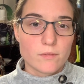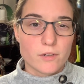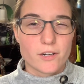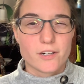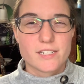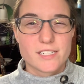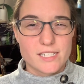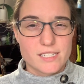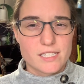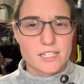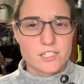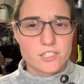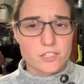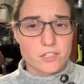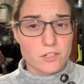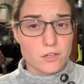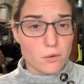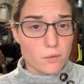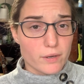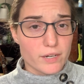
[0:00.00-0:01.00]
or is essentially
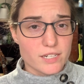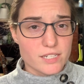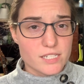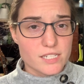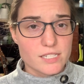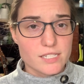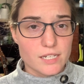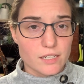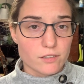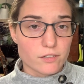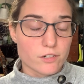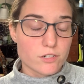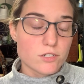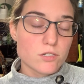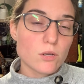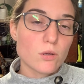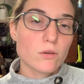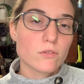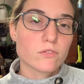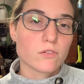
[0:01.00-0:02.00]
going to sell her
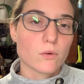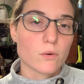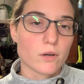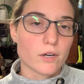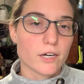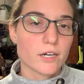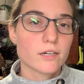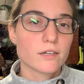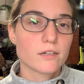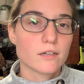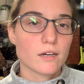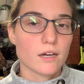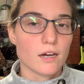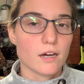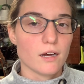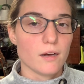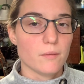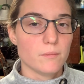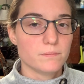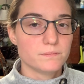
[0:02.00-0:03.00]
soul for.
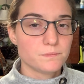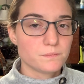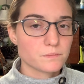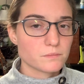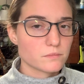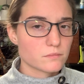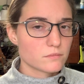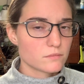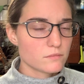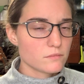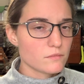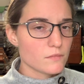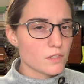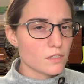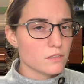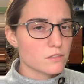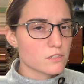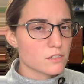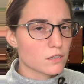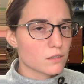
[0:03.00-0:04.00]

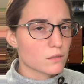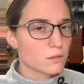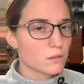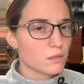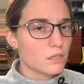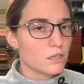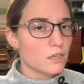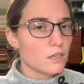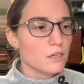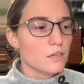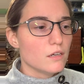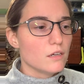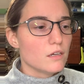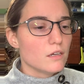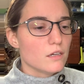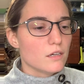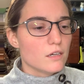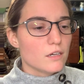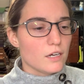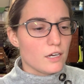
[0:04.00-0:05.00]
So
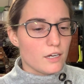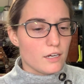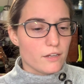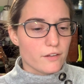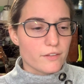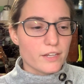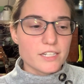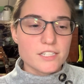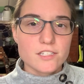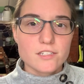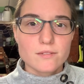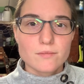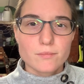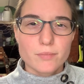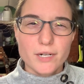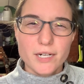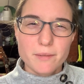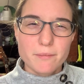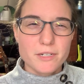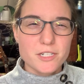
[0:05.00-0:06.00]
that's
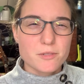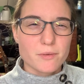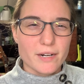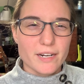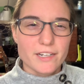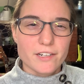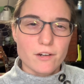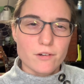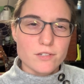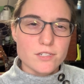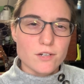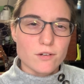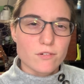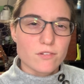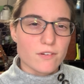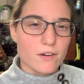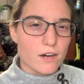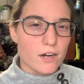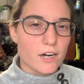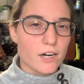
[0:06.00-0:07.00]
pretty much what I know so
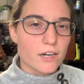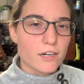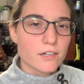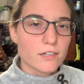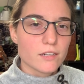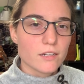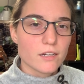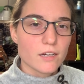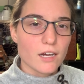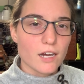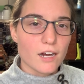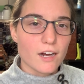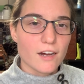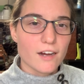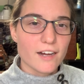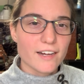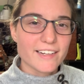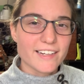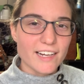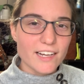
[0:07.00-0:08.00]
far.
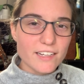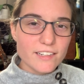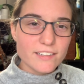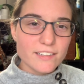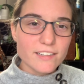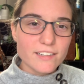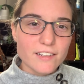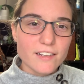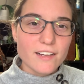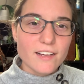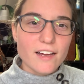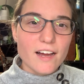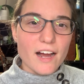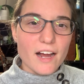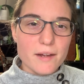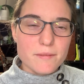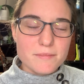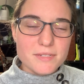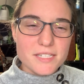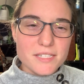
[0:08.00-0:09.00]
Again,
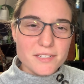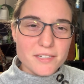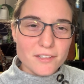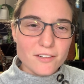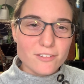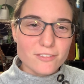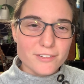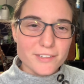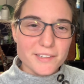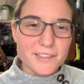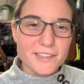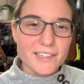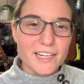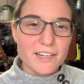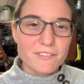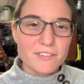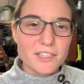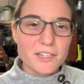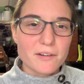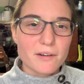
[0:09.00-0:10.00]
I'm still feeling,
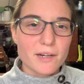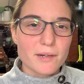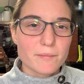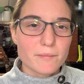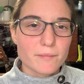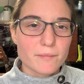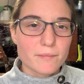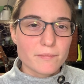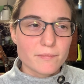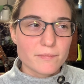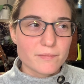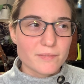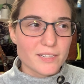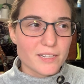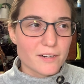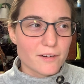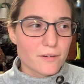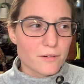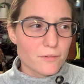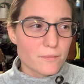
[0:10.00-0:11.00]
even though I'm, you
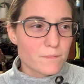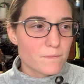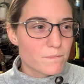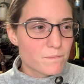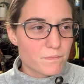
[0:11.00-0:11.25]
know,